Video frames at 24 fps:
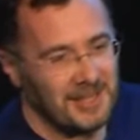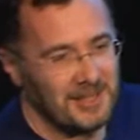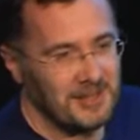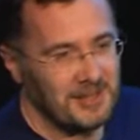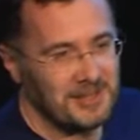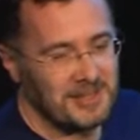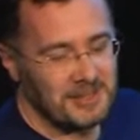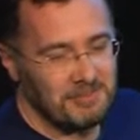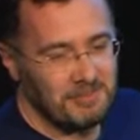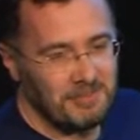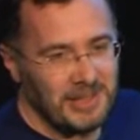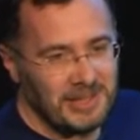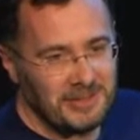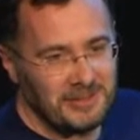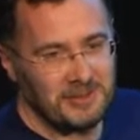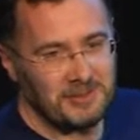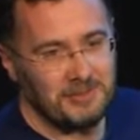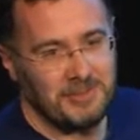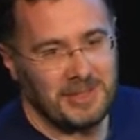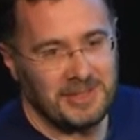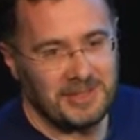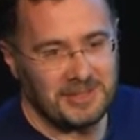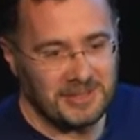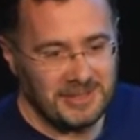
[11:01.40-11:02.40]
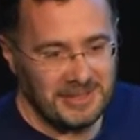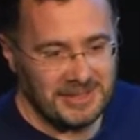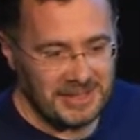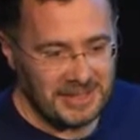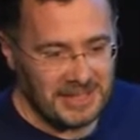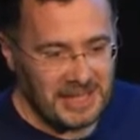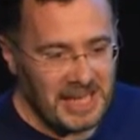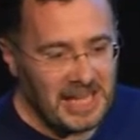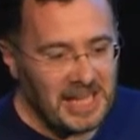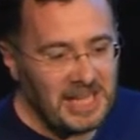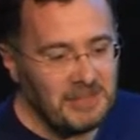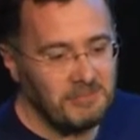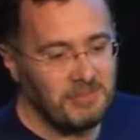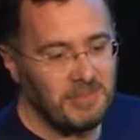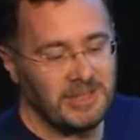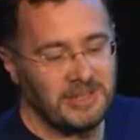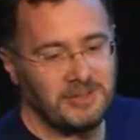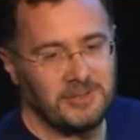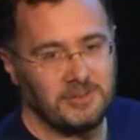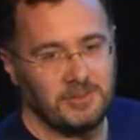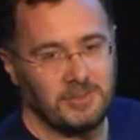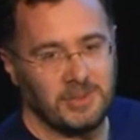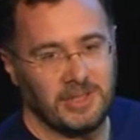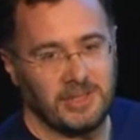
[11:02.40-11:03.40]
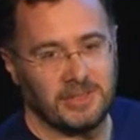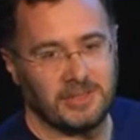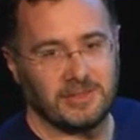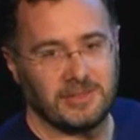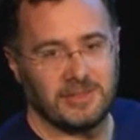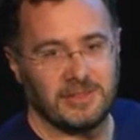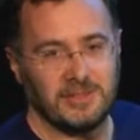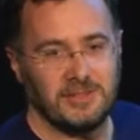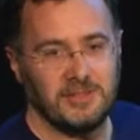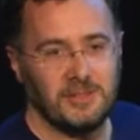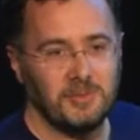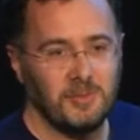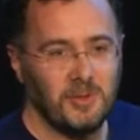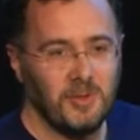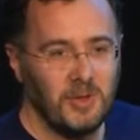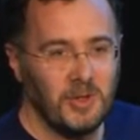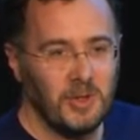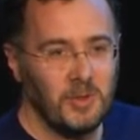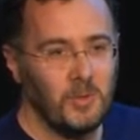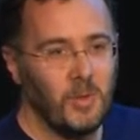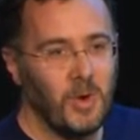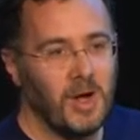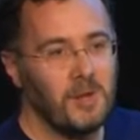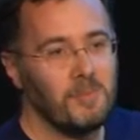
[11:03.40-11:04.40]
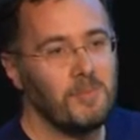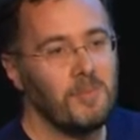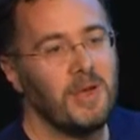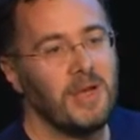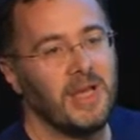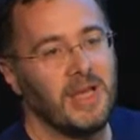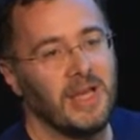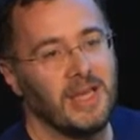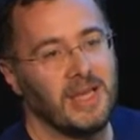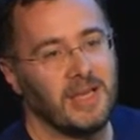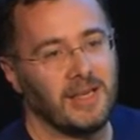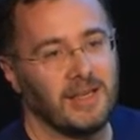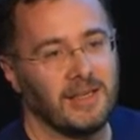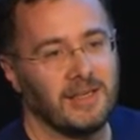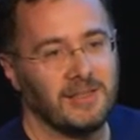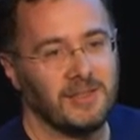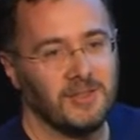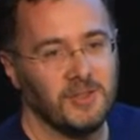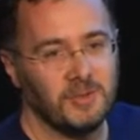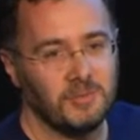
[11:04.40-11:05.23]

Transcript: it's a perturbation, it's a naive perturbation. Assume only one pair you